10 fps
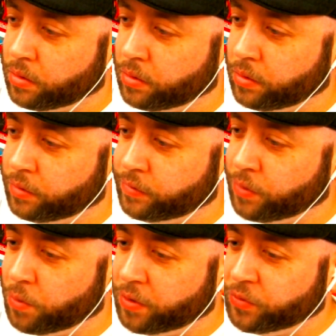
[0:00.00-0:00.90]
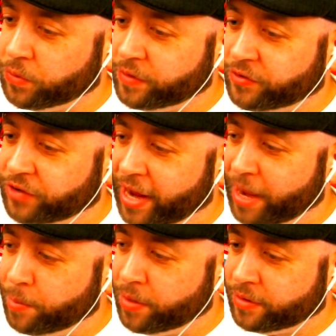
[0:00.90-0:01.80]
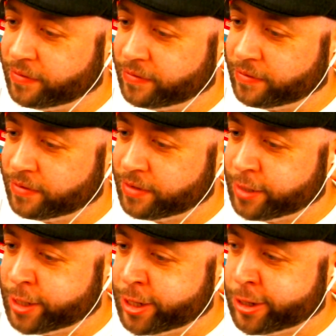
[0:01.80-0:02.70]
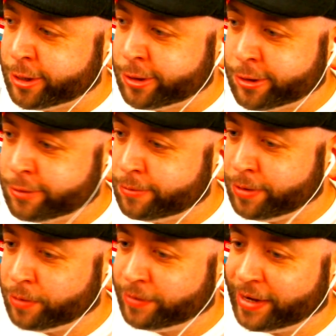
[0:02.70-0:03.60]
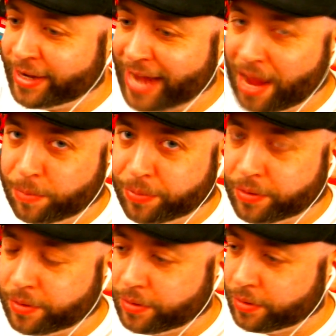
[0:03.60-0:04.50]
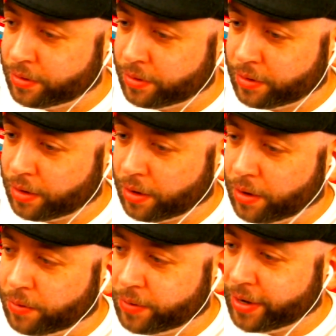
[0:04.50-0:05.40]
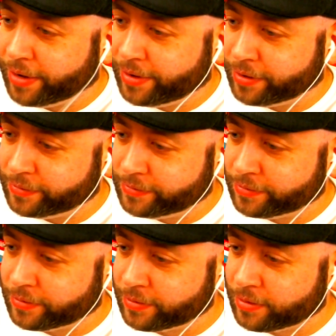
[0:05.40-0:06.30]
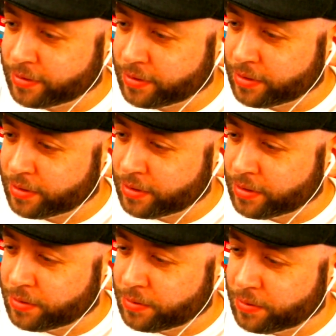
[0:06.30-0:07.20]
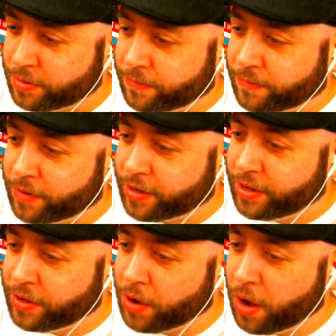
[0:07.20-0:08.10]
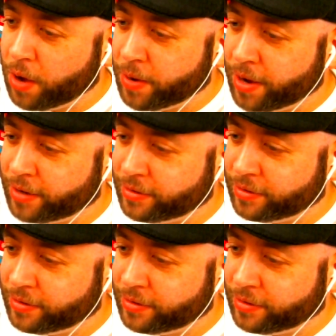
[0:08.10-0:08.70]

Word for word: He's going to his chambers. You gonna take a nap? I, I don't get this. Where the fuck you going?